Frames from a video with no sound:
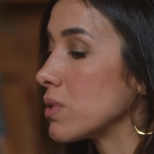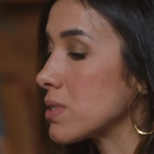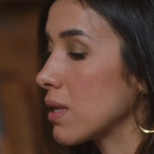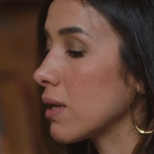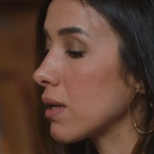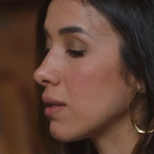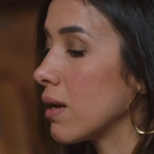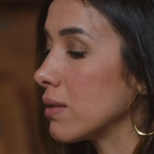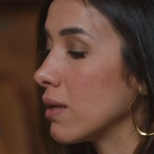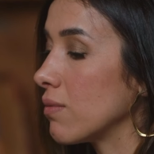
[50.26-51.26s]
was thinking
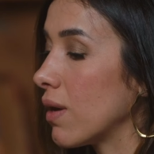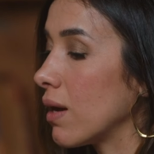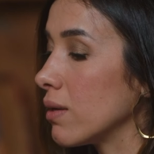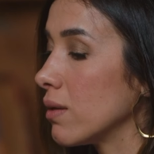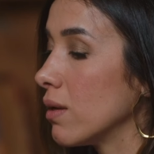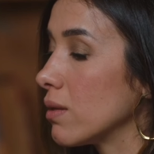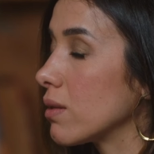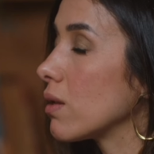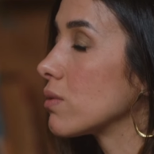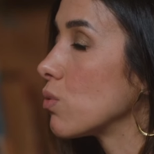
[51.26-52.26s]
that if I
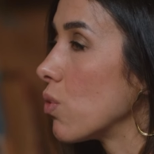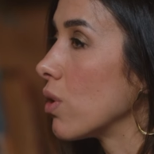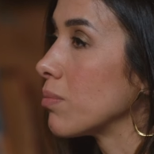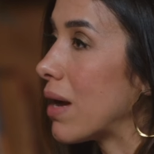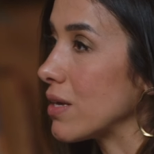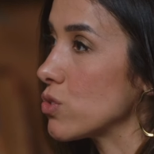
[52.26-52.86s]
tell the world my